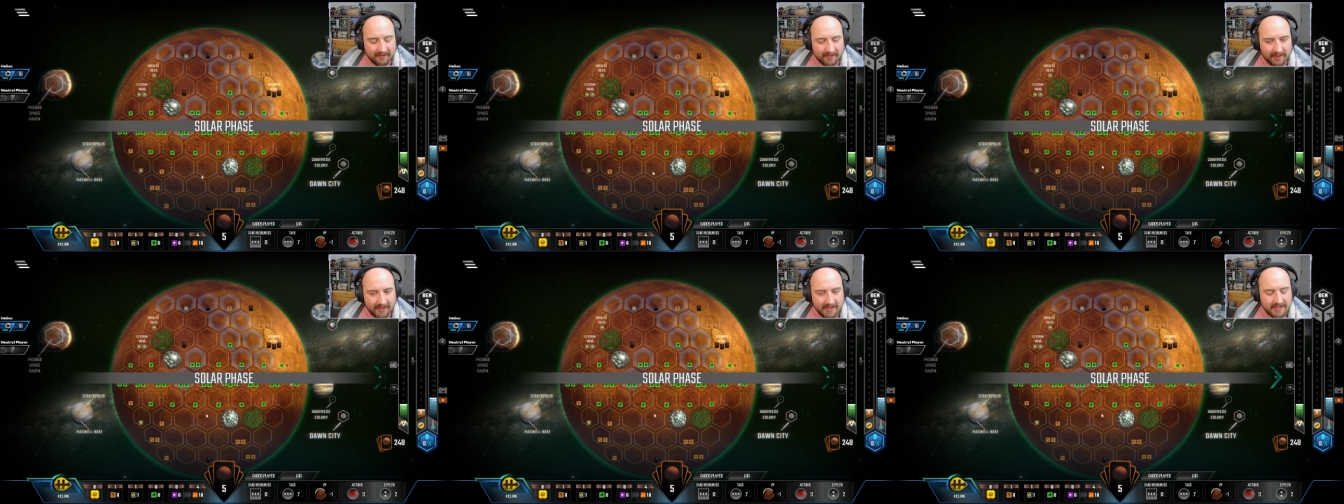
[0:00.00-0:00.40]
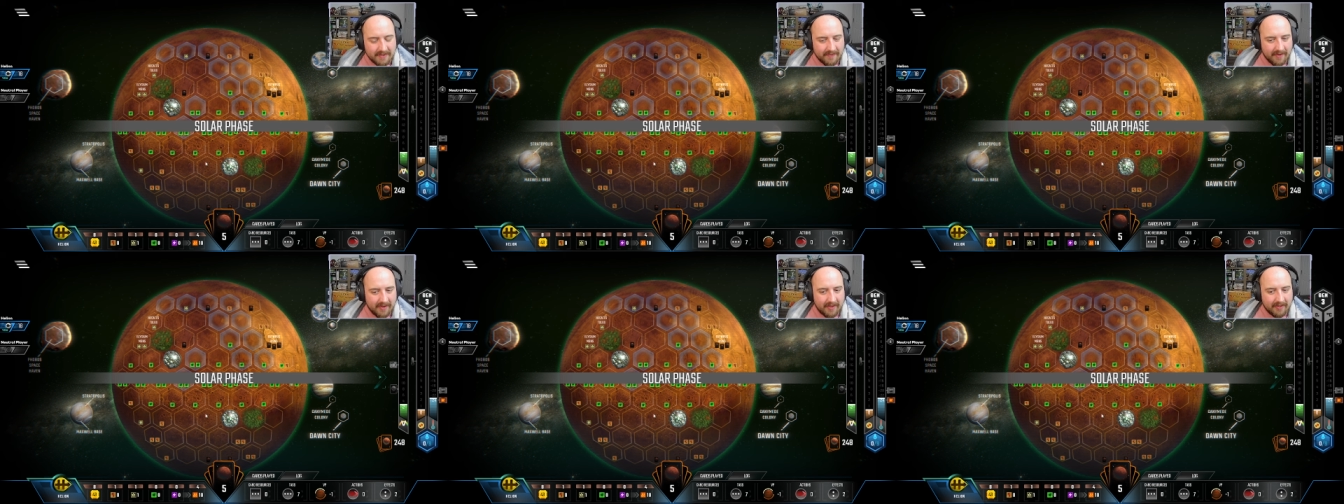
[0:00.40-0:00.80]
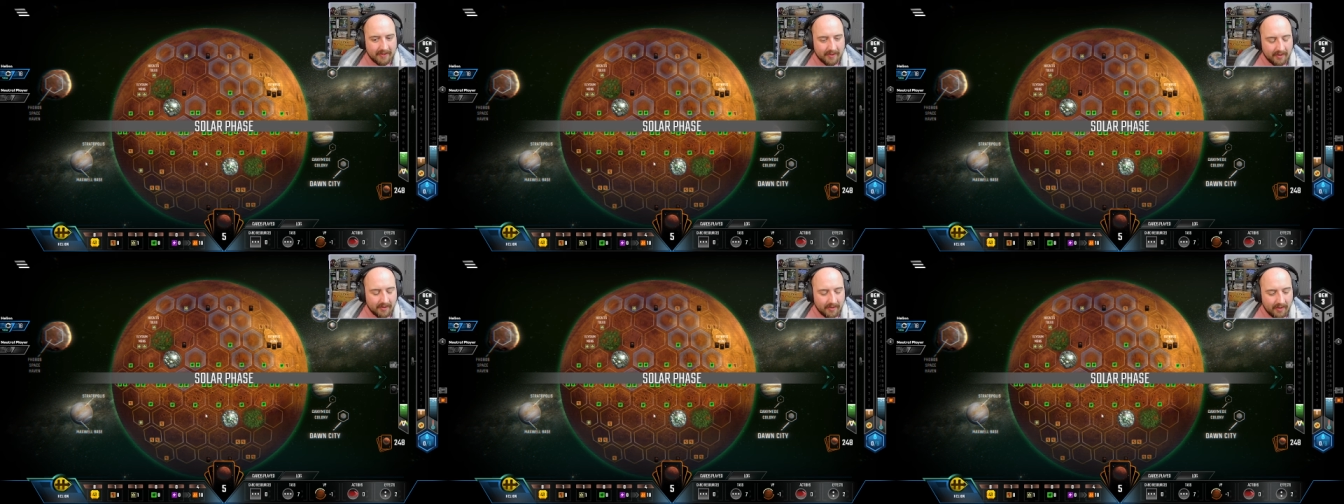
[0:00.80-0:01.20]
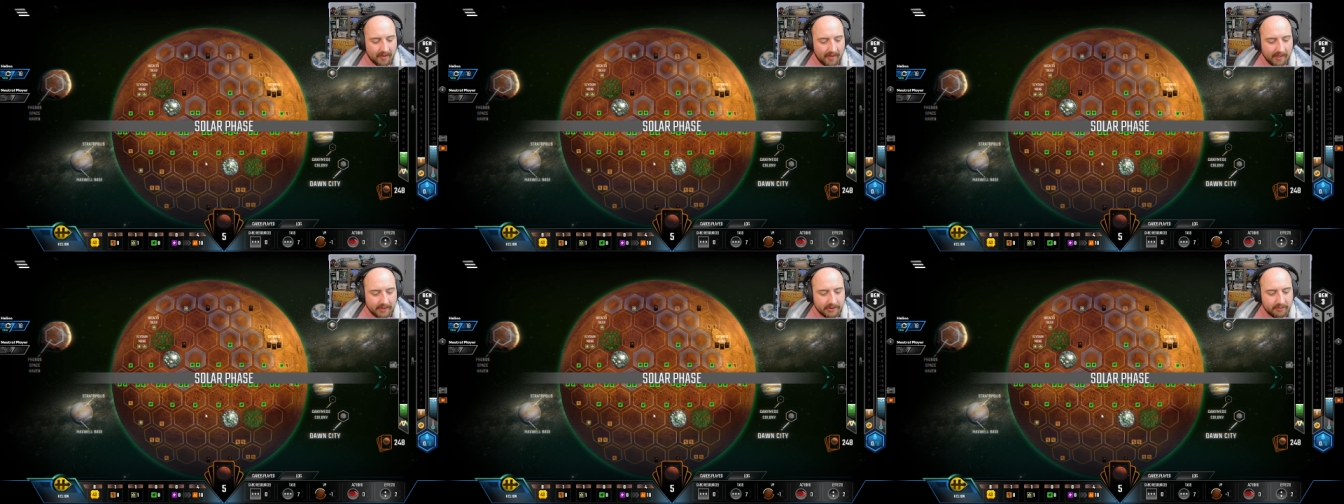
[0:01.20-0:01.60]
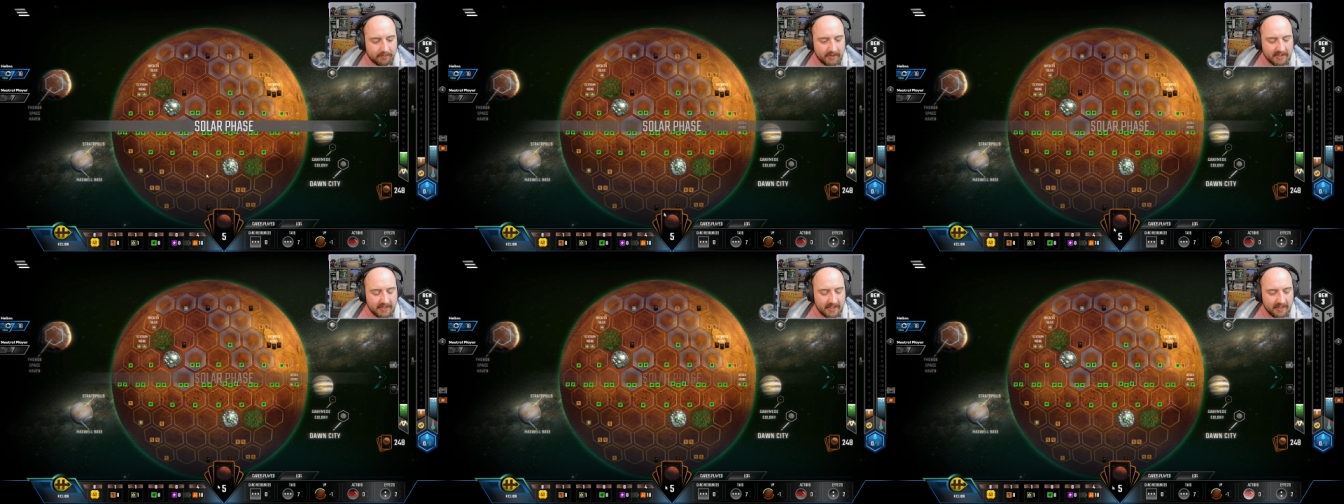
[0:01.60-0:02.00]
It's fine. I should be
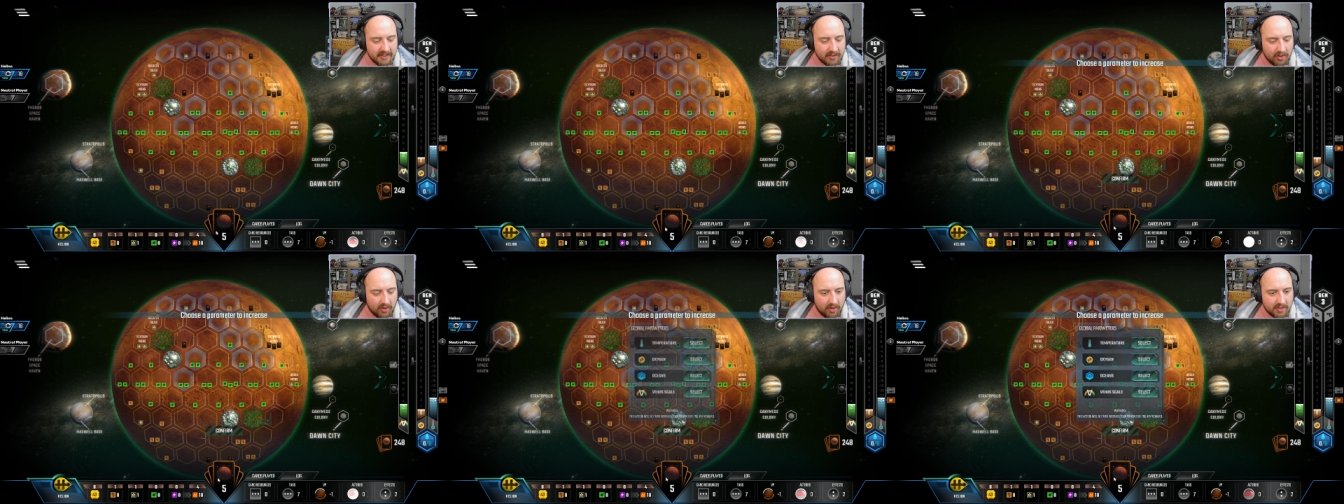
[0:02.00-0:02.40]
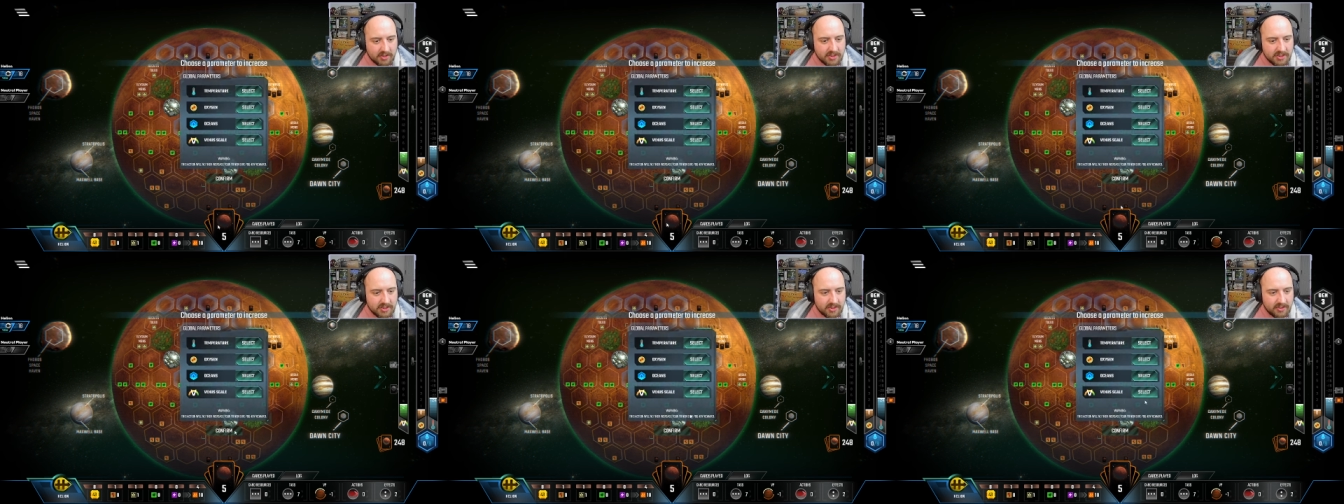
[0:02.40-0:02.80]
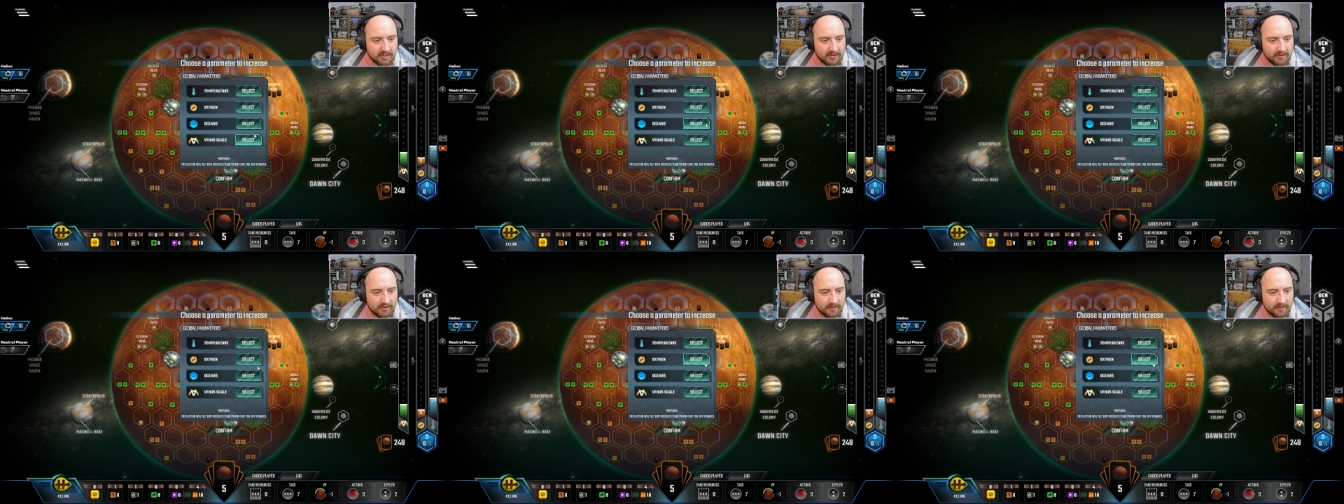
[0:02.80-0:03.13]
taking oxygen